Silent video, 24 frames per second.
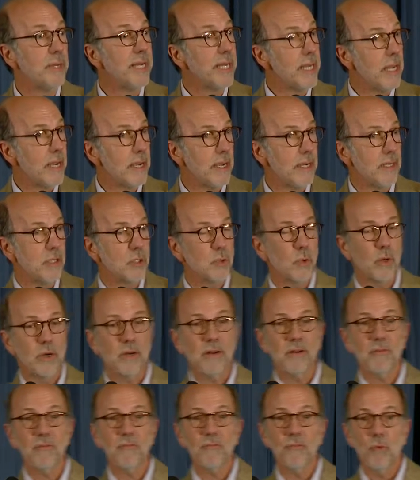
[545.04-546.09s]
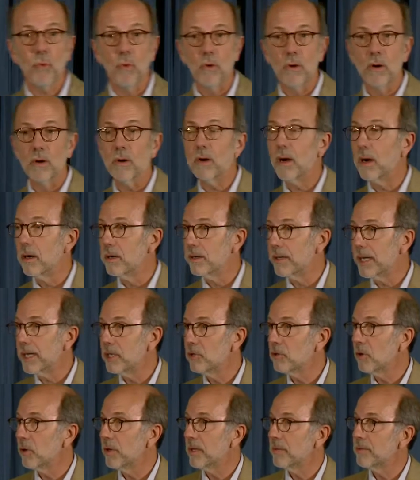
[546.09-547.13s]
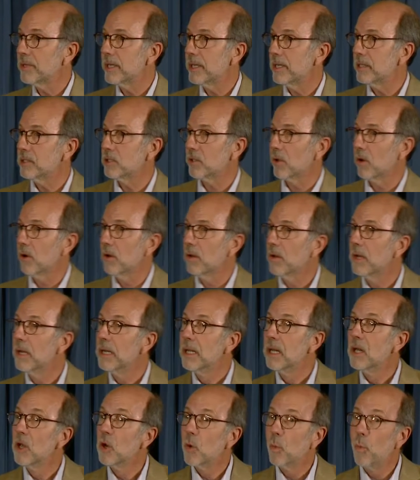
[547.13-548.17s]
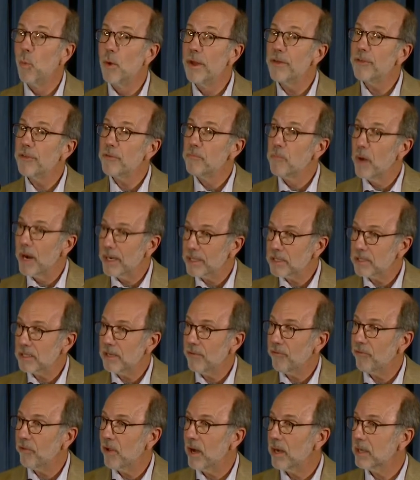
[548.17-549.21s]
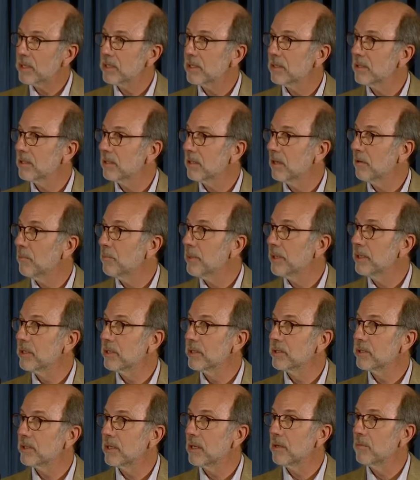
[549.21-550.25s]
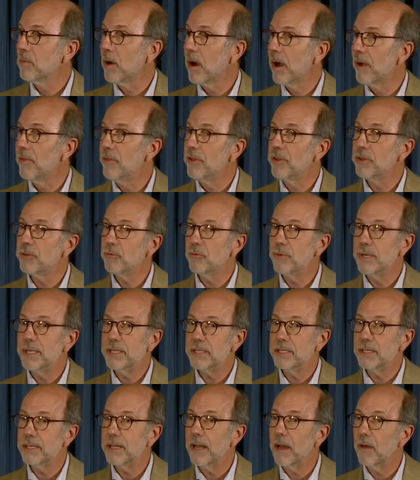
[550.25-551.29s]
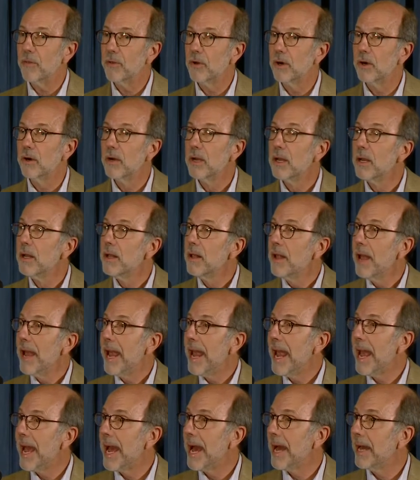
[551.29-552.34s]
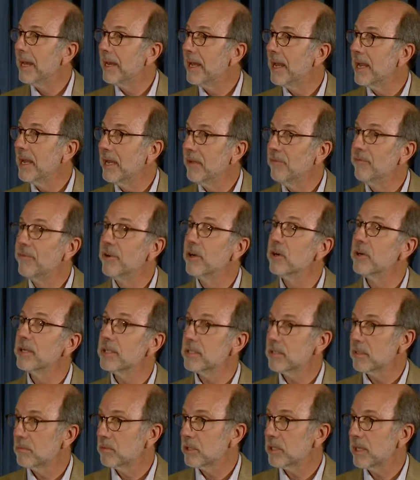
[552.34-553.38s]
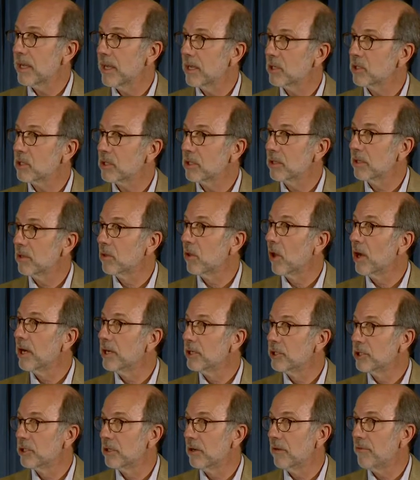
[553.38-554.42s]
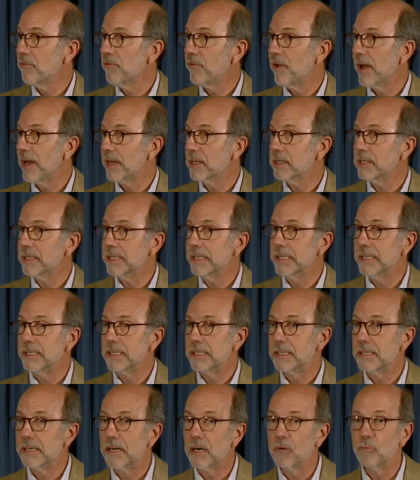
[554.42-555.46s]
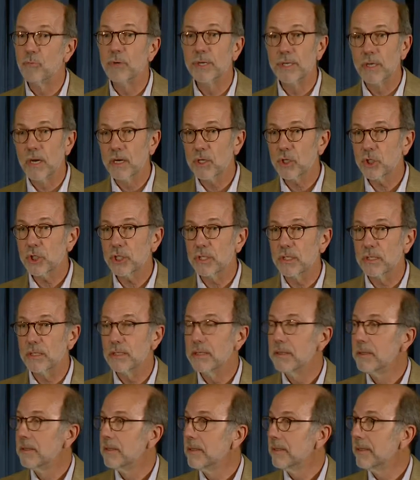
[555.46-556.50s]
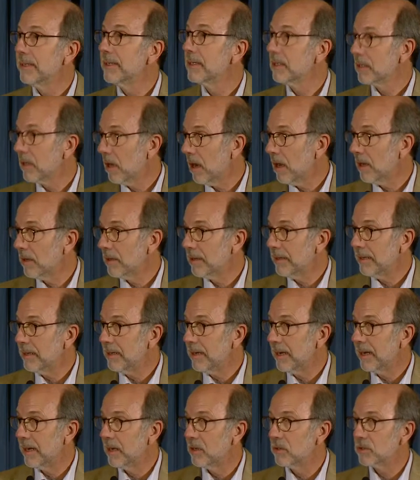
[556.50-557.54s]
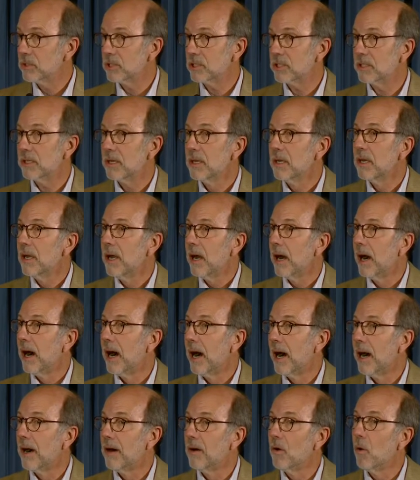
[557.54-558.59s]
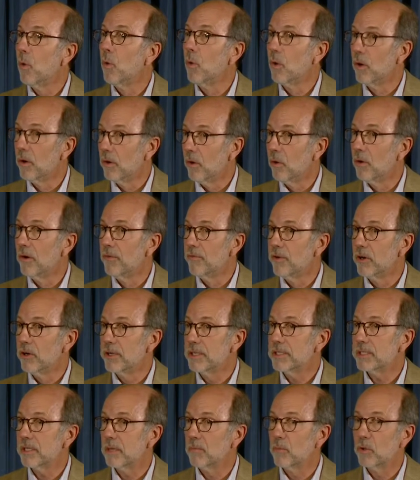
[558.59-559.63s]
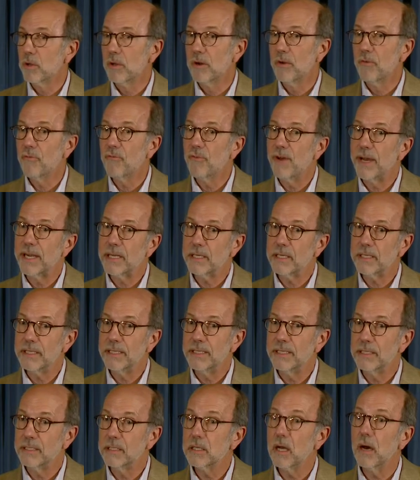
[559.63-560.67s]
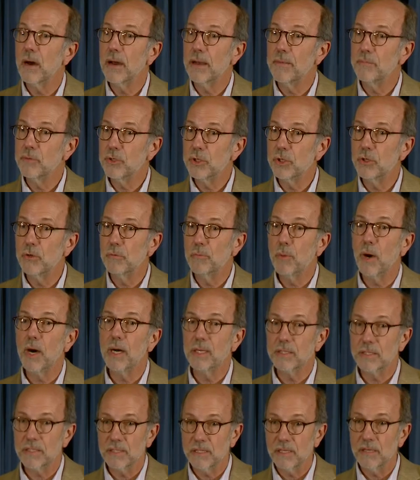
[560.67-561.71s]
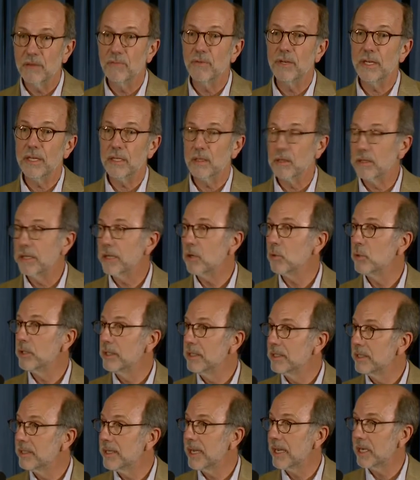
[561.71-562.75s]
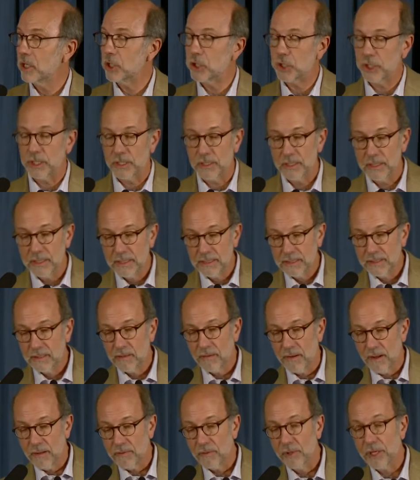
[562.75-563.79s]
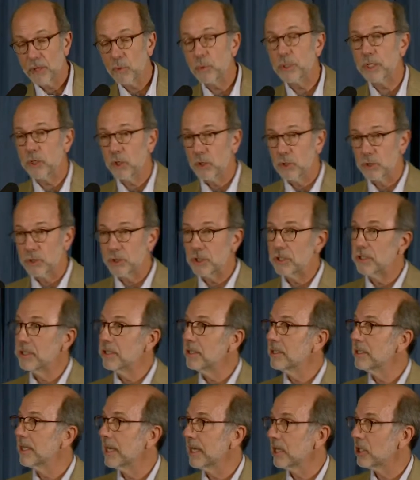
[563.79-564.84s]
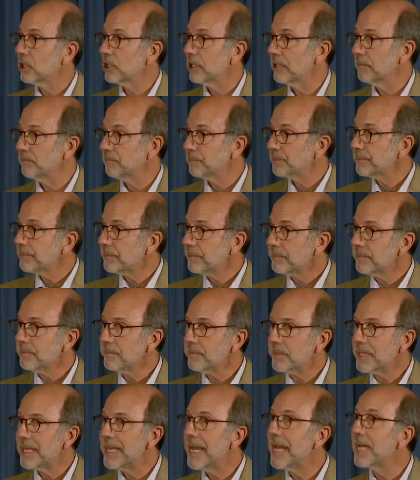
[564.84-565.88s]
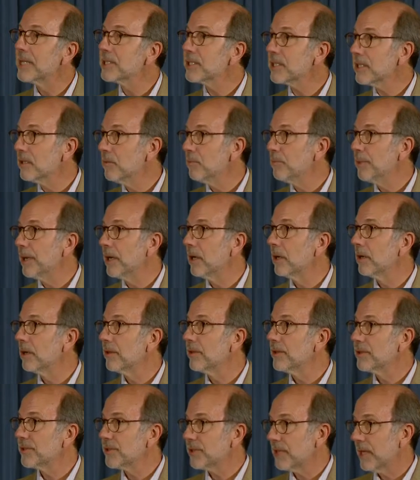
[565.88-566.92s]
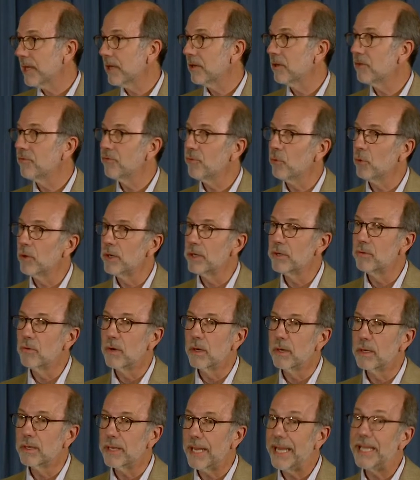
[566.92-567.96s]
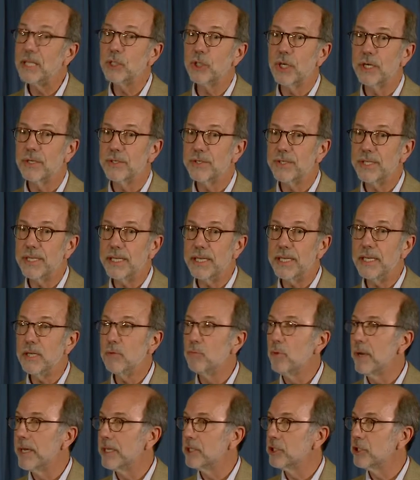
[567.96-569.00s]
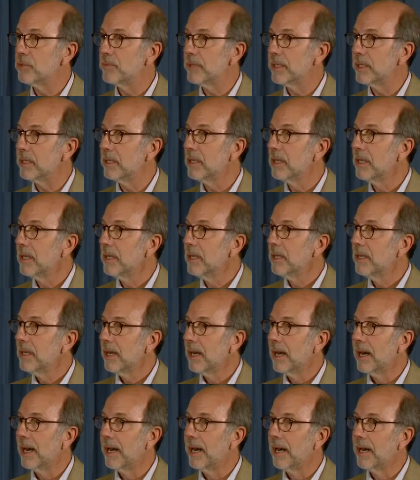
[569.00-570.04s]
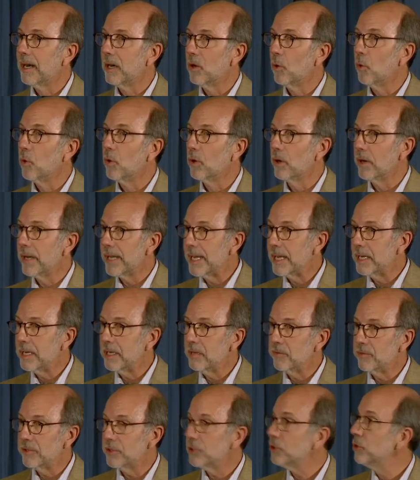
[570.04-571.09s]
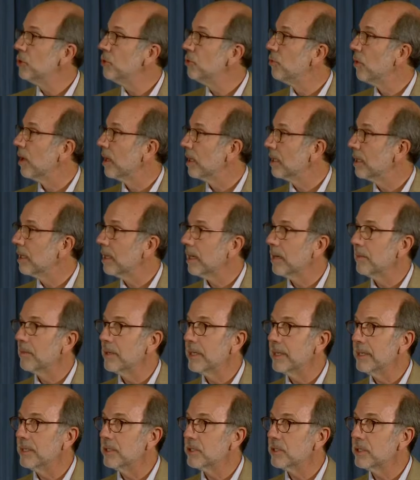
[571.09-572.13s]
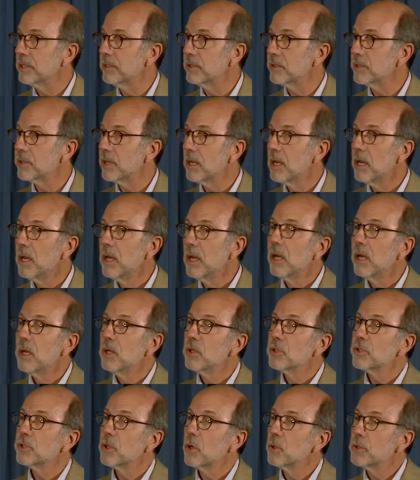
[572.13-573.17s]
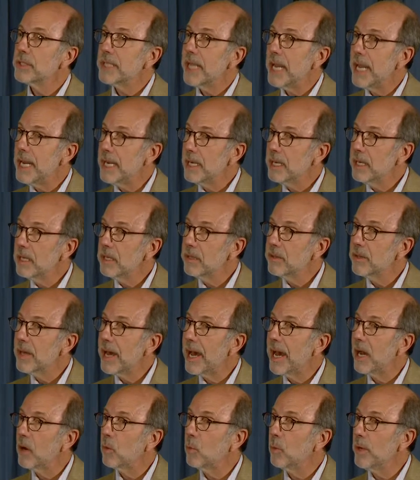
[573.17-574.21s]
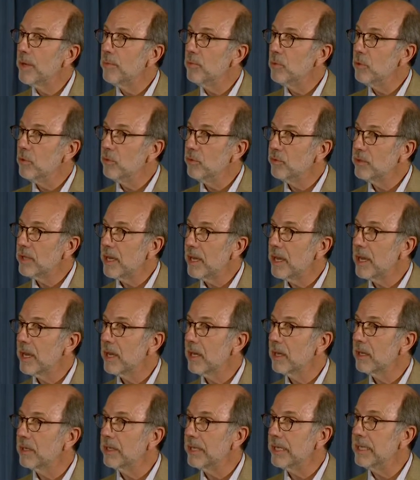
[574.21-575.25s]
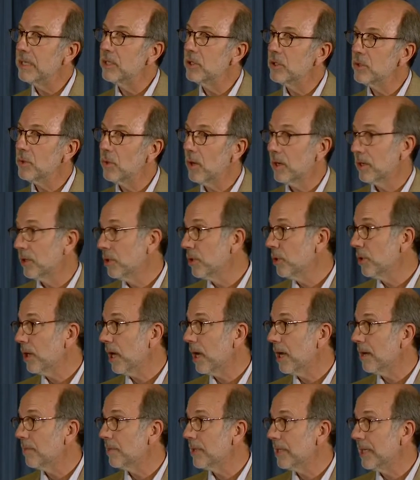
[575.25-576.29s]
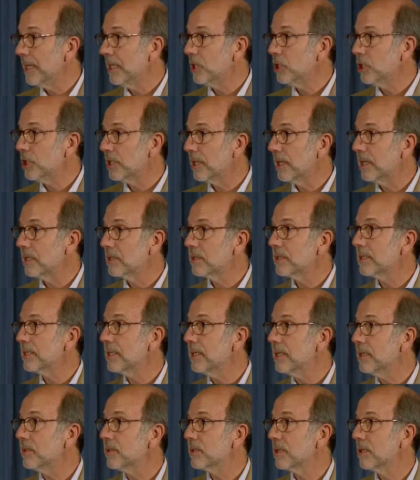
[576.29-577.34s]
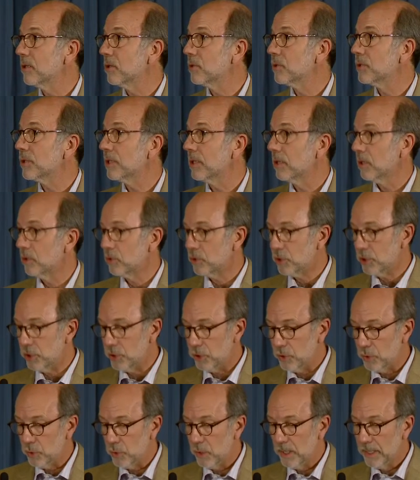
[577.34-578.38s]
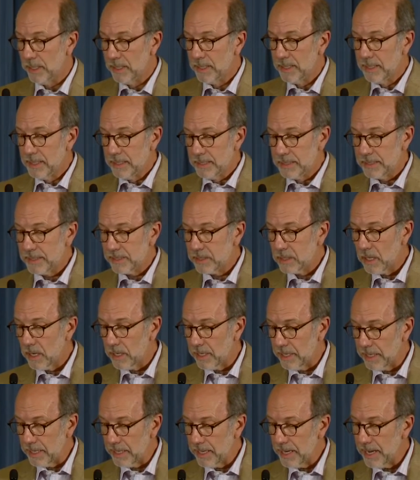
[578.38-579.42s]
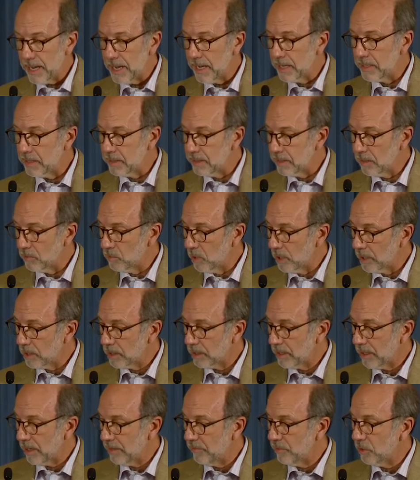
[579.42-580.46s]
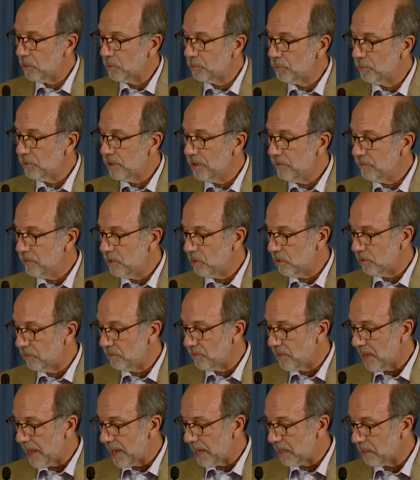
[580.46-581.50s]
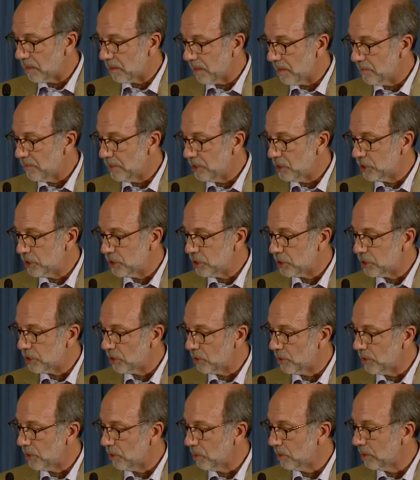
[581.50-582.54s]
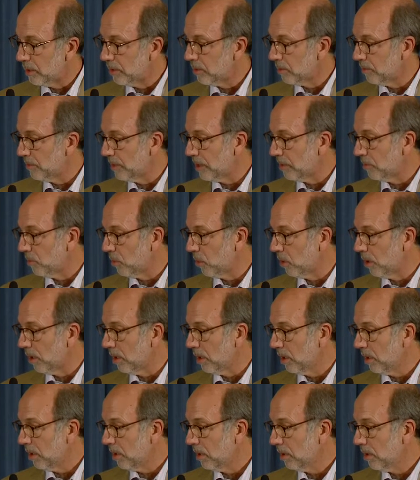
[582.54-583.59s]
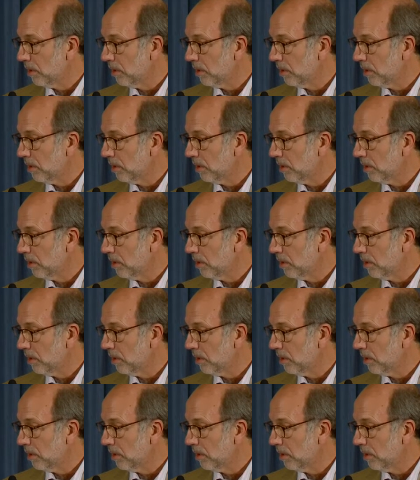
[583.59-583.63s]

PA824, our nitroimidazole, with moxifloxacin and pyrazinamide. The 3 together had a very substantially larger effect in reduction in colony counts, or a very similar effect in time to positivity and liquid detection, liquid culture detection, as compared to the standard 4-drug HRZE regimen or any of the 2-drug combinations. So taking that, we moved ahead into our new combination, NC002 study, and Martin gave you a preview of that, and let me just show you a little bit more.